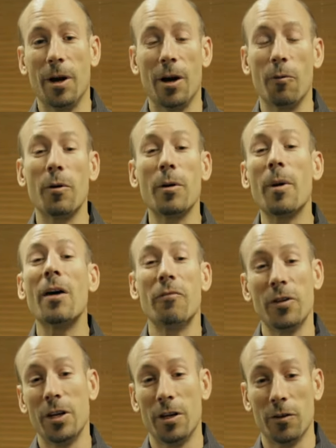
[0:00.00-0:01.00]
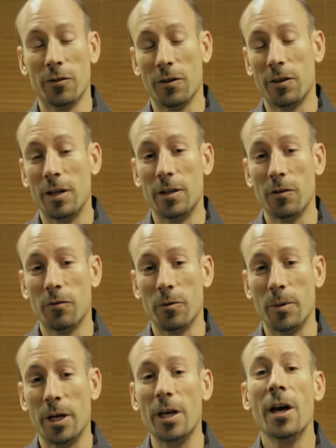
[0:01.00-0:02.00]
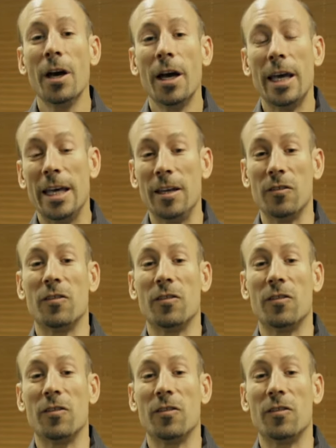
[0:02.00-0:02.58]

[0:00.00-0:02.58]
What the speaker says: One of my videos that they did for me is